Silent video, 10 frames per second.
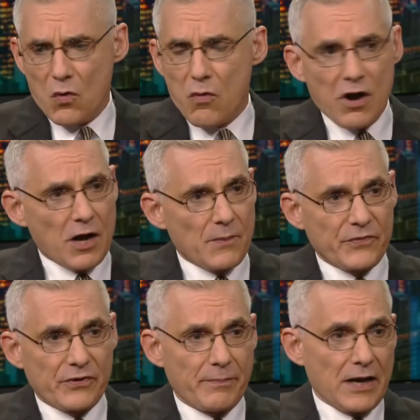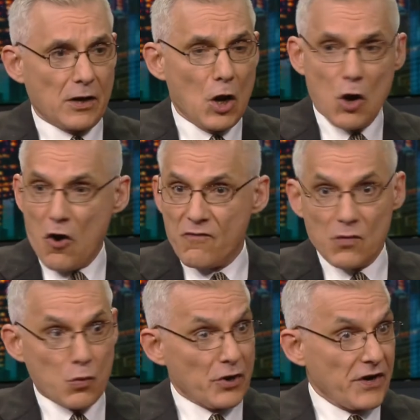qualms about
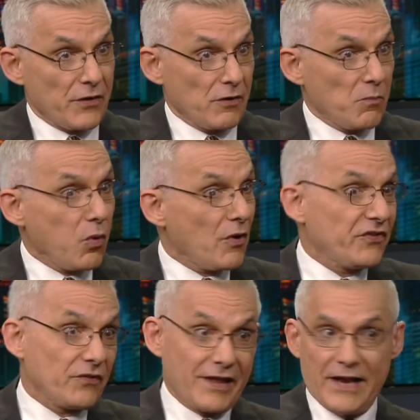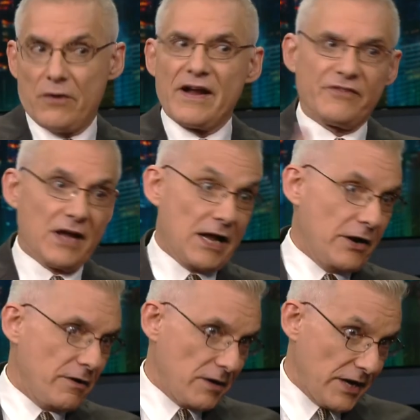overworking their employees so that they don't have to
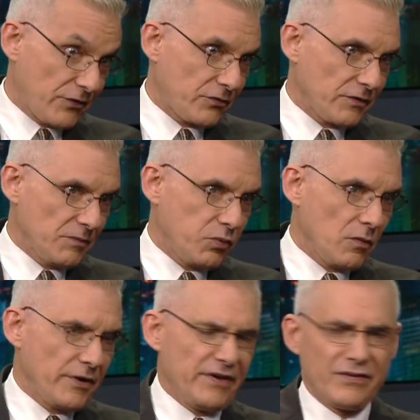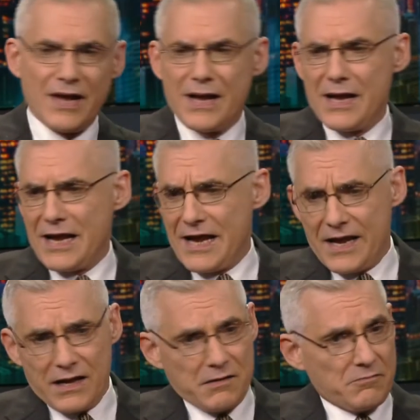hire extra employees.
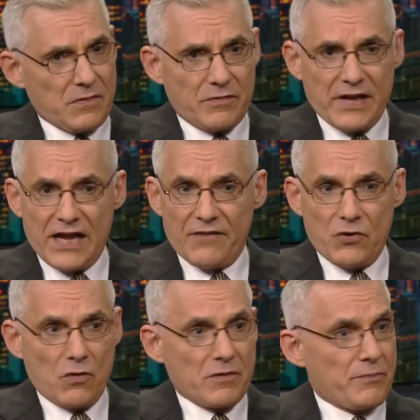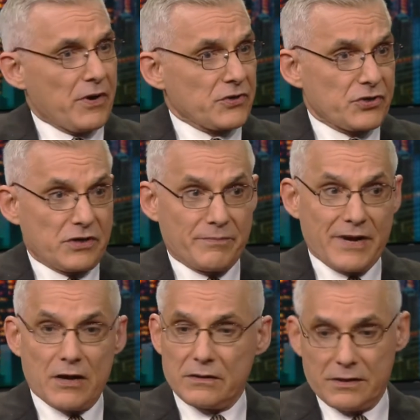And they have no compunction
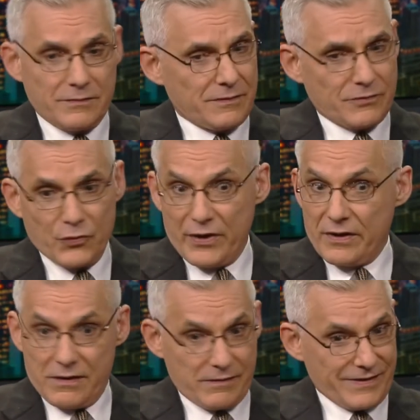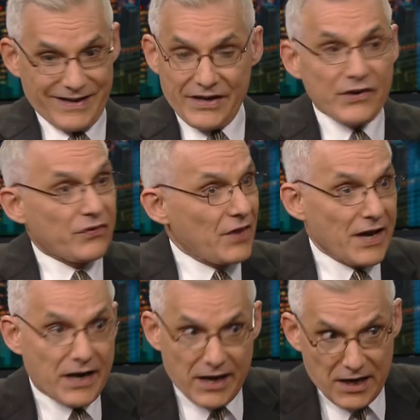about doing the least
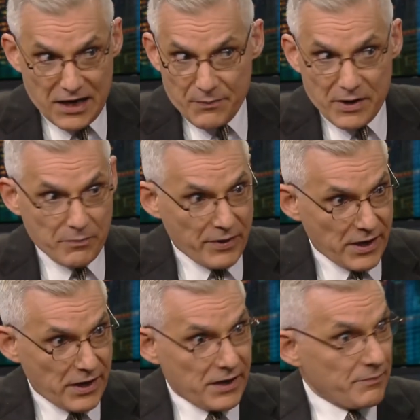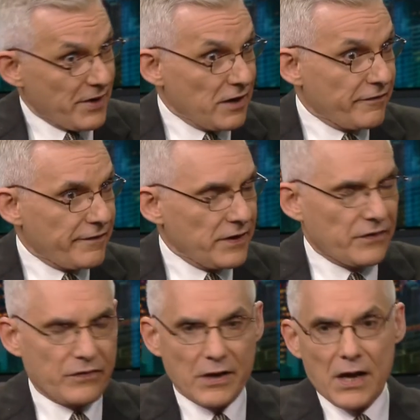they can about pay and
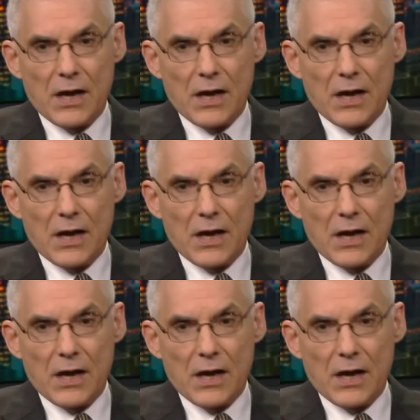benefits.